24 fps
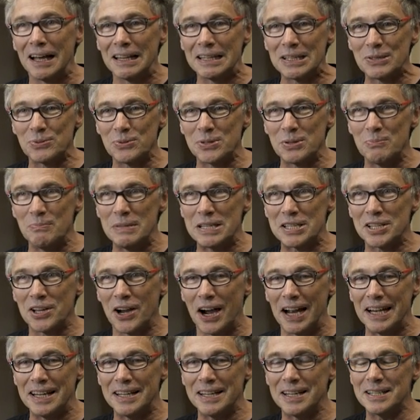This was a
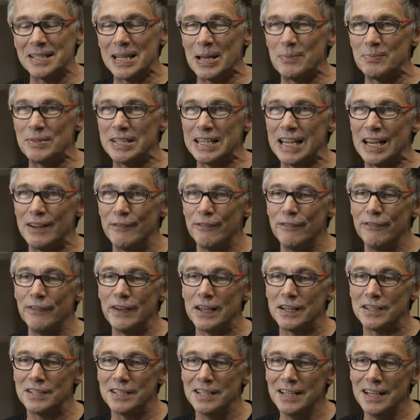misguided attempt to get
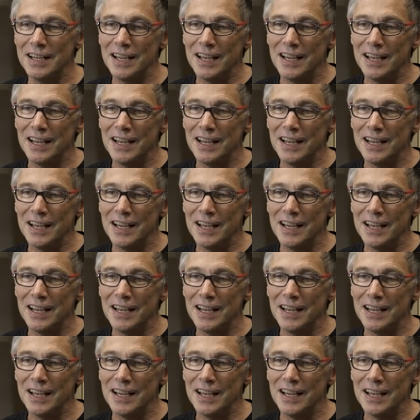fit.